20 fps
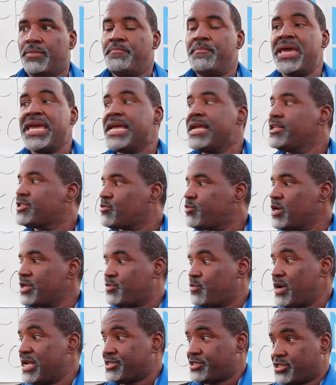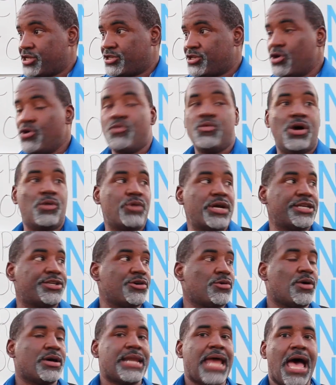means with which to do what we're
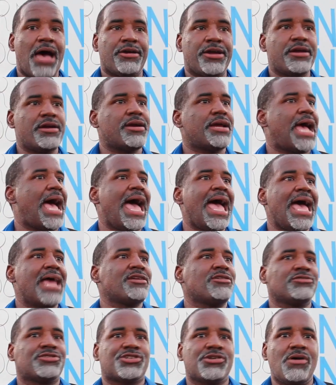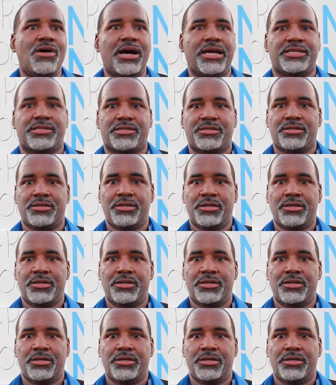doing out here. I had no choice.